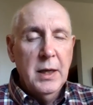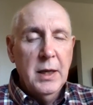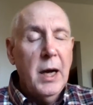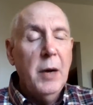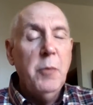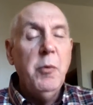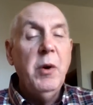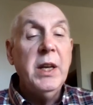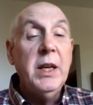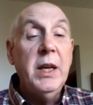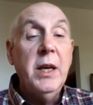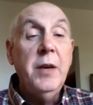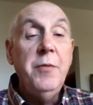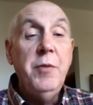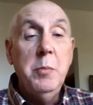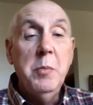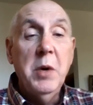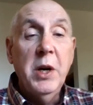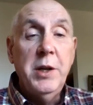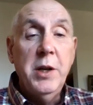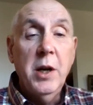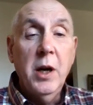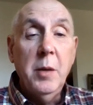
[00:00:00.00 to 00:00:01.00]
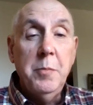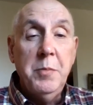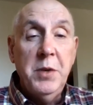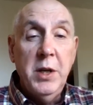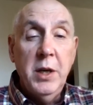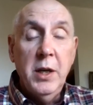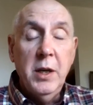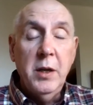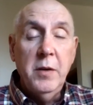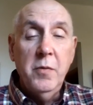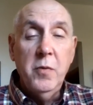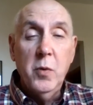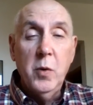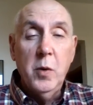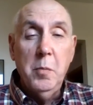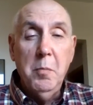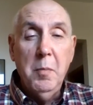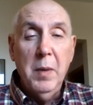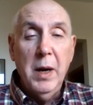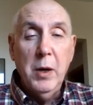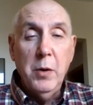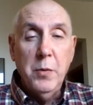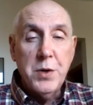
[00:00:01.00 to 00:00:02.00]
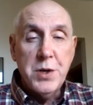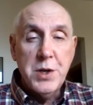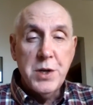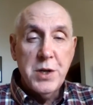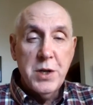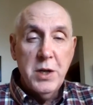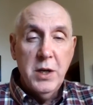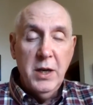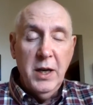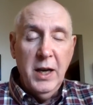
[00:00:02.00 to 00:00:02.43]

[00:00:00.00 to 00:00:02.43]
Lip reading: I want to give you my top 10 for Mounce